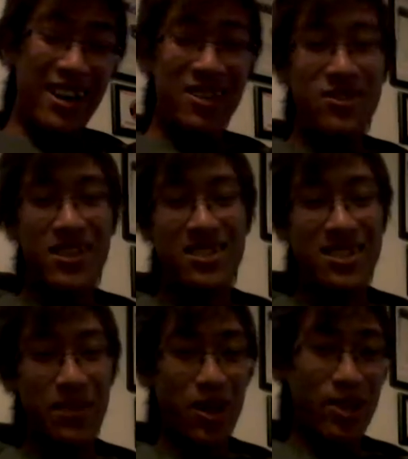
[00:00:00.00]
I know, that's
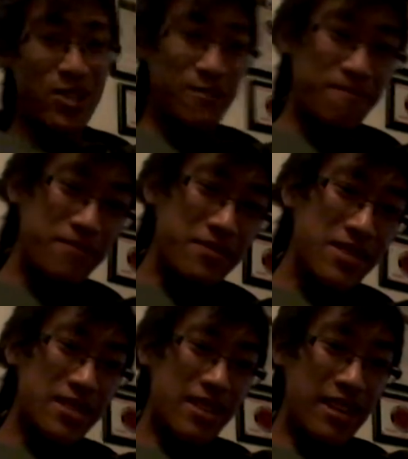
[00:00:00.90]
dumb logic.
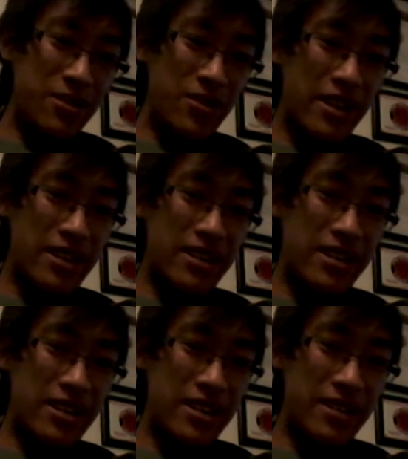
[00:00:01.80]
Anyway,
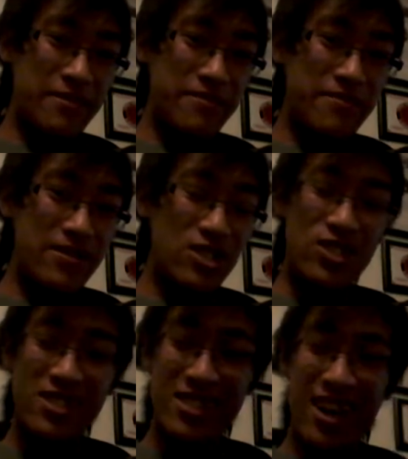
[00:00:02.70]
God,
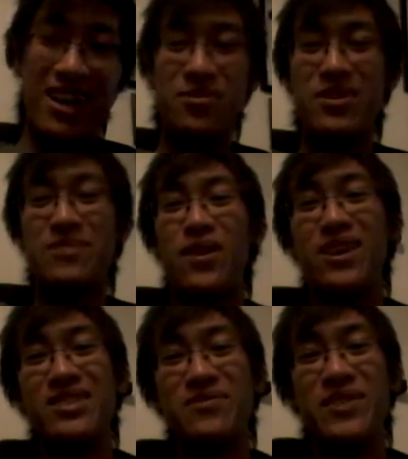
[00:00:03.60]
I want to
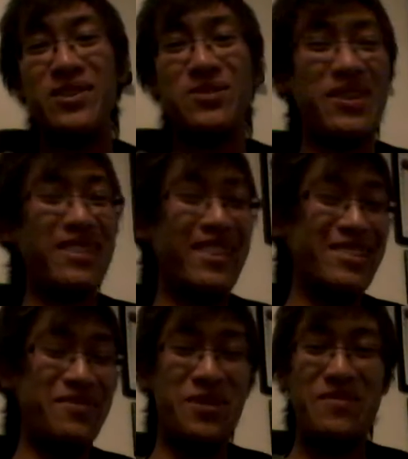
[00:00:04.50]
pause this video so I can
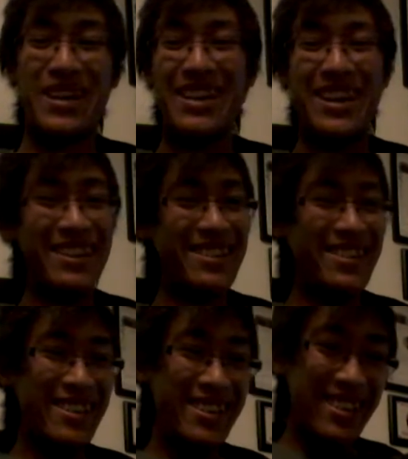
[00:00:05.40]
think some more, but I can't.
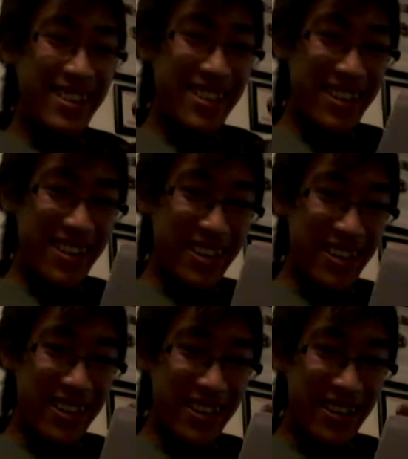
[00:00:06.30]

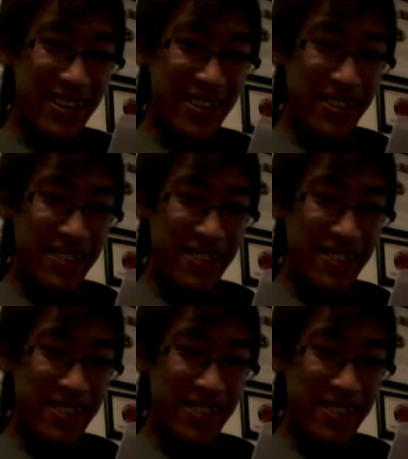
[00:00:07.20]
Fuck,